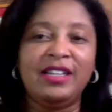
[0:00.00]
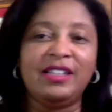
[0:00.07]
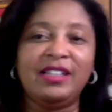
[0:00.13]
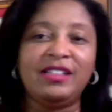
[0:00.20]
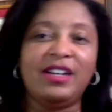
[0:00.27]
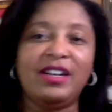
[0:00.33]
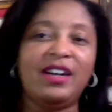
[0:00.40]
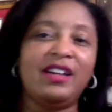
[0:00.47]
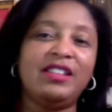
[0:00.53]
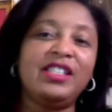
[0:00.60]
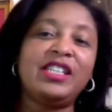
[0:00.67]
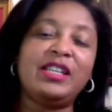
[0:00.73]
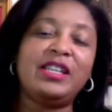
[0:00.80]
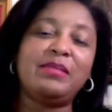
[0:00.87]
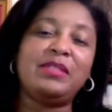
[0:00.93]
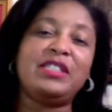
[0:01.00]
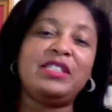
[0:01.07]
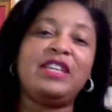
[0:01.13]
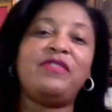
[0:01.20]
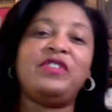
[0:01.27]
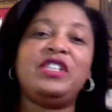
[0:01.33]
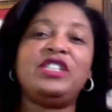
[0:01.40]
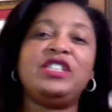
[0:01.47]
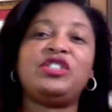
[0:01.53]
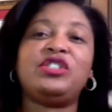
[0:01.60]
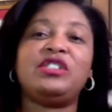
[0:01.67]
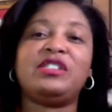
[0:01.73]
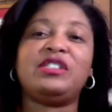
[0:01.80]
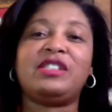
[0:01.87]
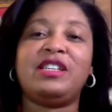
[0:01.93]
looking at the
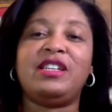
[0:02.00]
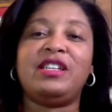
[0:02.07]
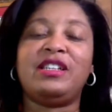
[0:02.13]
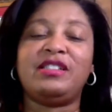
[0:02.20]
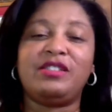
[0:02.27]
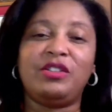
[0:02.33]
definitions and,